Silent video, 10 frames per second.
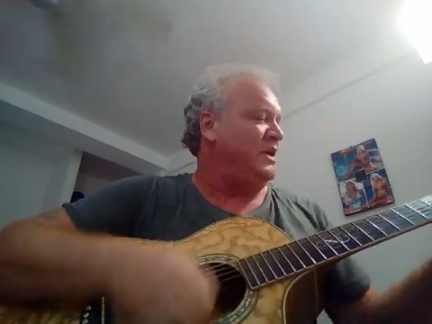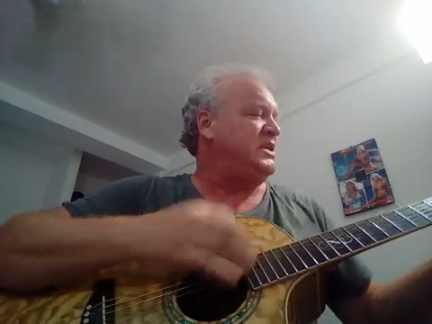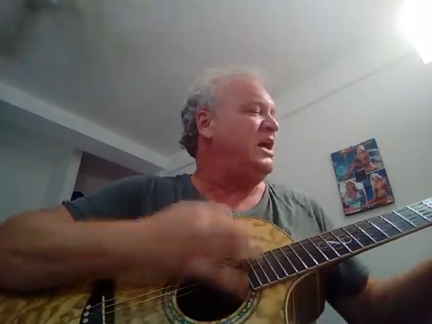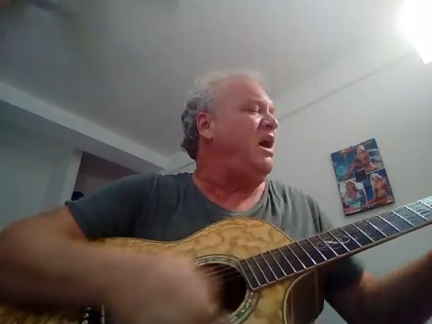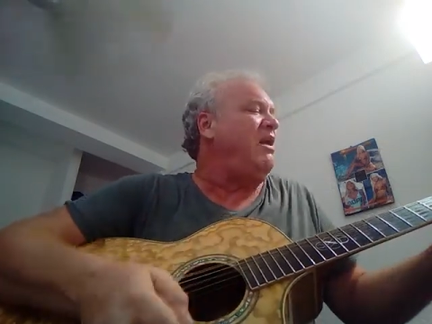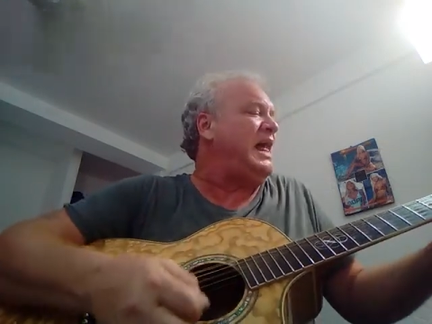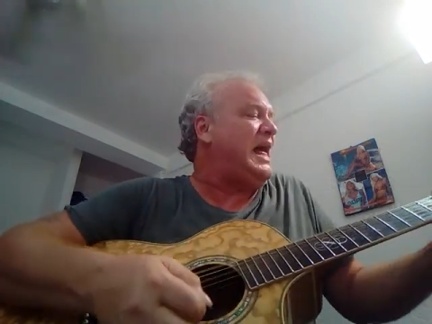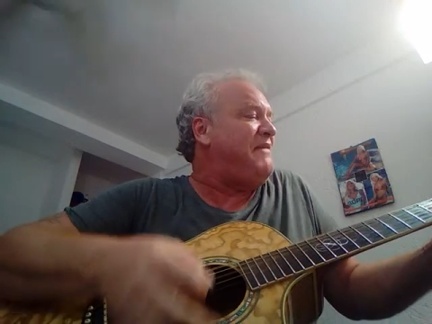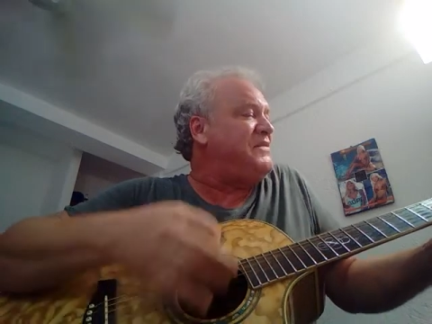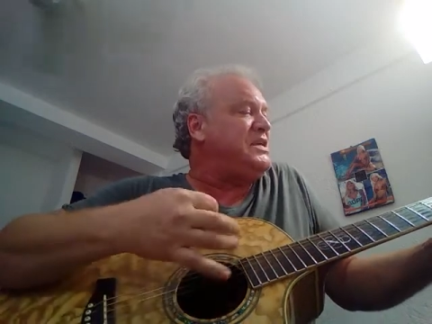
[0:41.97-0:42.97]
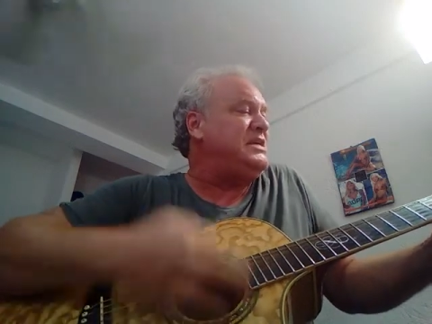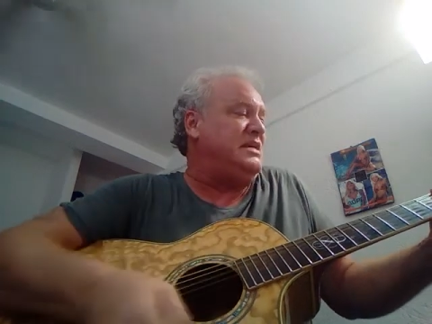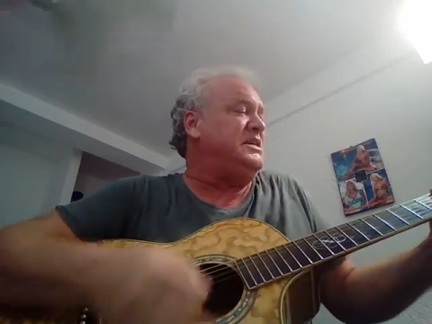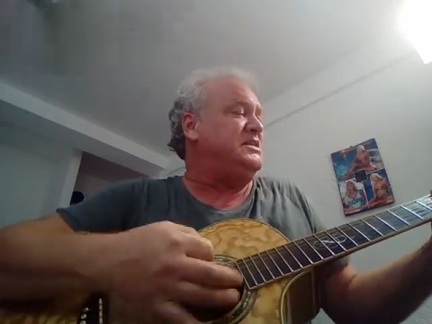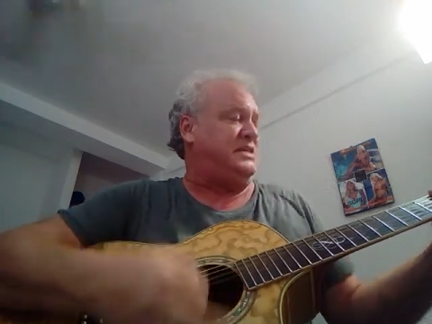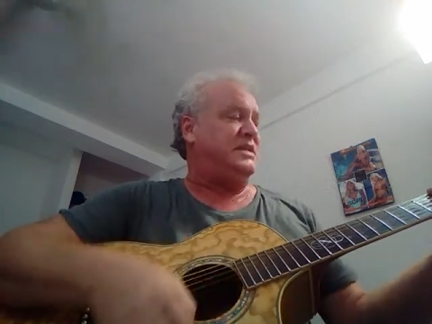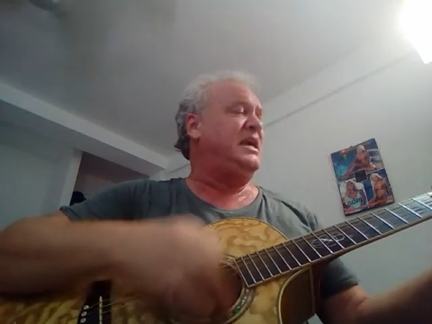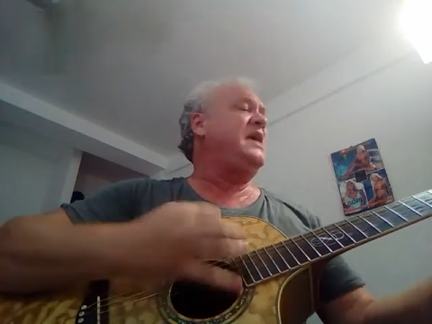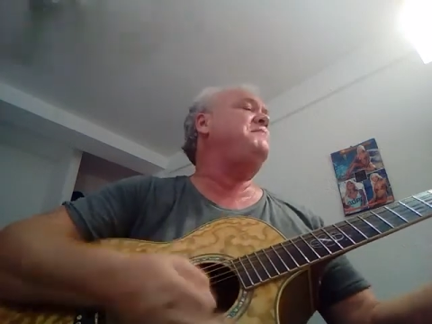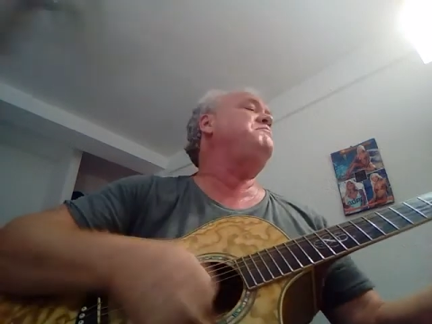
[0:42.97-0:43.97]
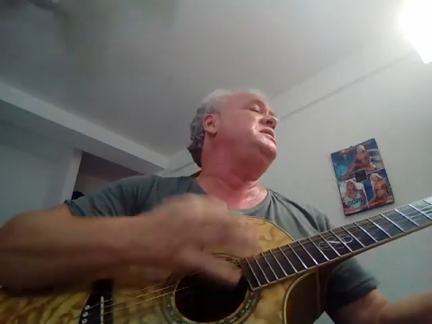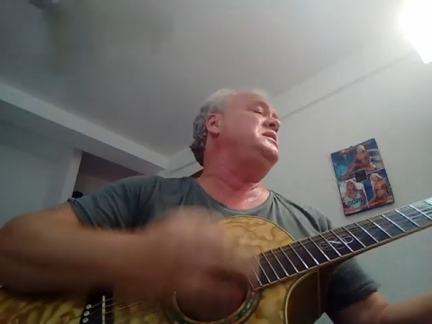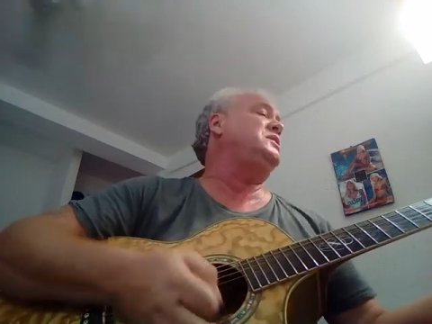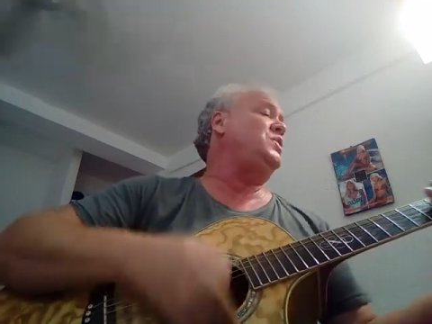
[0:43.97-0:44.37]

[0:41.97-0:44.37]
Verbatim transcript: is all I need to get me